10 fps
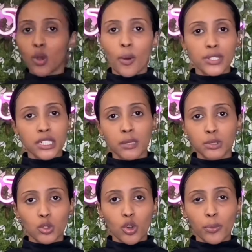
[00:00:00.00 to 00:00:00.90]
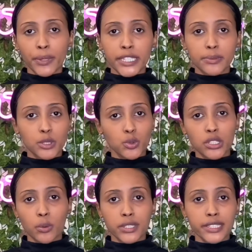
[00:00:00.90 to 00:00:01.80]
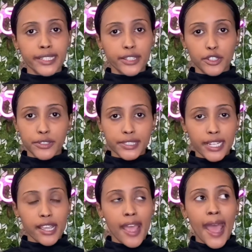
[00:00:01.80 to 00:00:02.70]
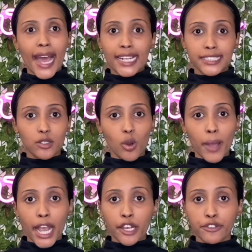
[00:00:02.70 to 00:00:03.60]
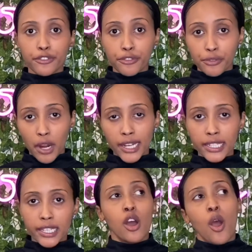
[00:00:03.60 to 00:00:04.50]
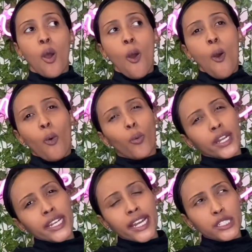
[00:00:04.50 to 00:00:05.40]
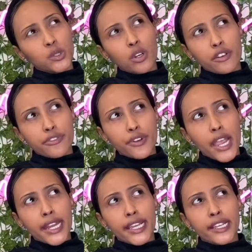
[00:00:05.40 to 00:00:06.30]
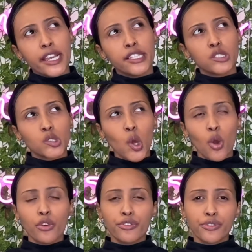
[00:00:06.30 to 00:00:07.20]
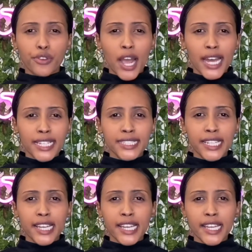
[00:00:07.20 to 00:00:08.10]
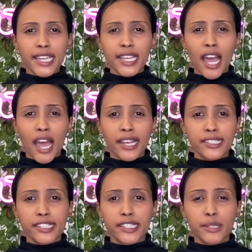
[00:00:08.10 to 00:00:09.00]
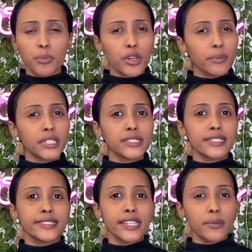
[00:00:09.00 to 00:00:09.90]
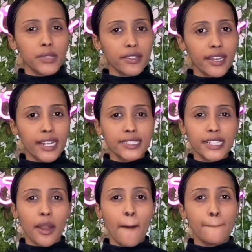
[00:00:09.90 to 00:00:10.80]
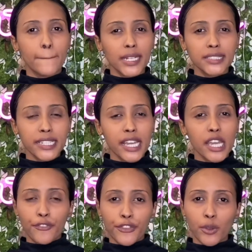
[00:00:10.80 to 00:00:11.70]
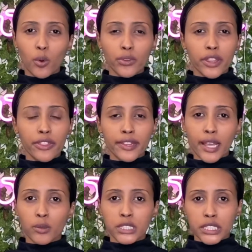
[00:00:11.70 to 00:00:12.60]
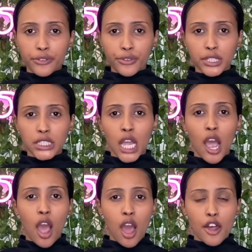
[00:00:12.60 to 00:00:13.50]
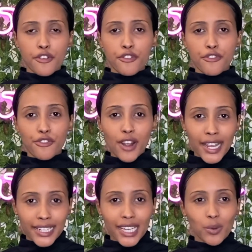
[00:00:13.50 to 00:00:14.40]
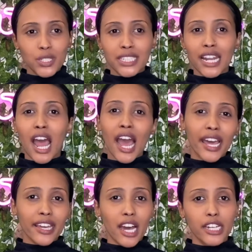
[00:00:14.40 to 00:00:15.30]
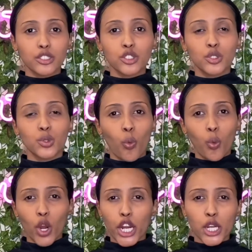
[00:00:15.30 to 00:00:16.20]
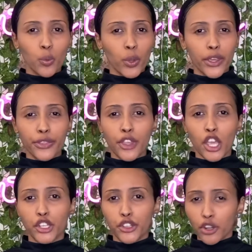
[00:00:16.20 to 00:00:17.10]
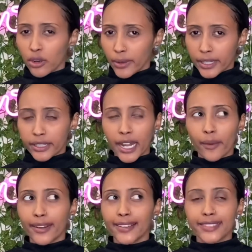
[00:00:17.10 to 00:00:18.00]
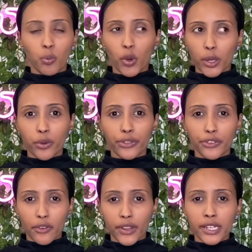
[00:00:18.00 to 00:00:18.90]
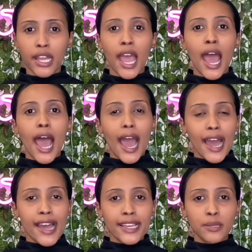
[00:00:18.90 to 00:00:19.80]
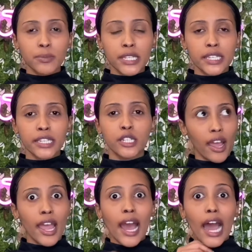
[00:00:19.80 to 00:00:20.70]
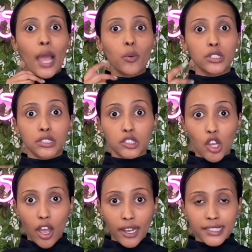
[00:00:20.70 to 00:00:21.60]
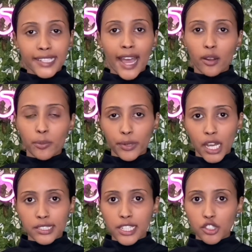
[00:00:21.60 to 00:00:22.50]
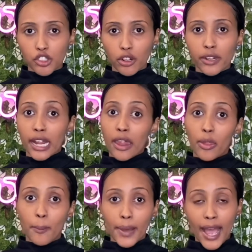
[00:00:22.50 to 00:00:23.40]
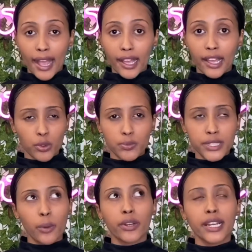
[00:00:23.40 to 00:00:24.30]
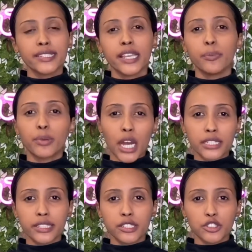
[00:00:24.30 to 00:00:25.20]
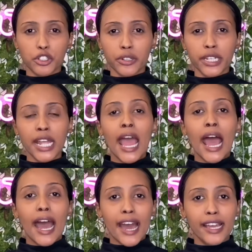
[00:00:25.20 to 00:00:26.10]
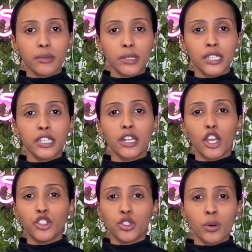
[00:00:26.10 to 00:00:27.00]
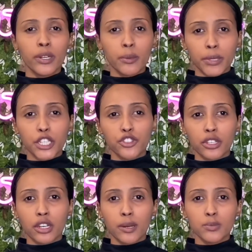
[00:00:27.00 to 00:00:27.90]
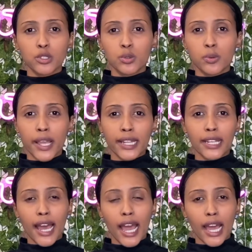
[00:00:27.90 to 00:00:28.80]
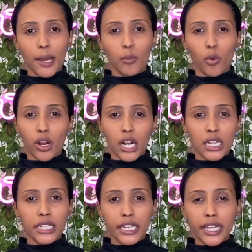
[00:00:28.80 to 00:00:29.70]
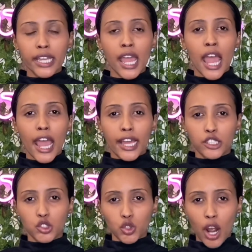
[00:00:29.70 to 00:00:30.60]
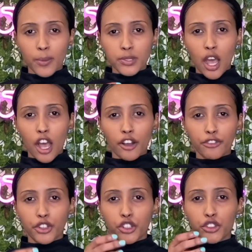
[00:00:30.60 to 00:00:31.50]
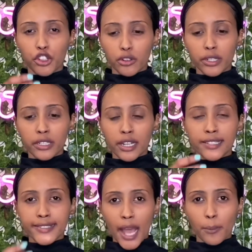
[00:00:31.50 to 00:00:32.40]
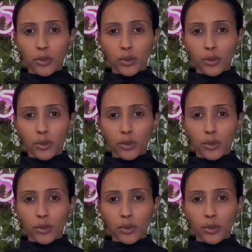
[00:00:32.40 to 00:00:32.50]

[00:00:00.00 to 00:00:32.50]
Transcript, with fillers: wasn't able to go to placement Tuesday, Wednesday, and Thursday. I did go back Friday what did I do on Friday? So Friday, I did pretty much the same thing that I did Monday. The only thing that was different on Friday was that I got to work with urine. Now, when I say work with urine, I mean I was taught how to process urine in the back. And when I say process urine, I mean, you know when a patient comes to a lab or a clinic and drops off their urine sample?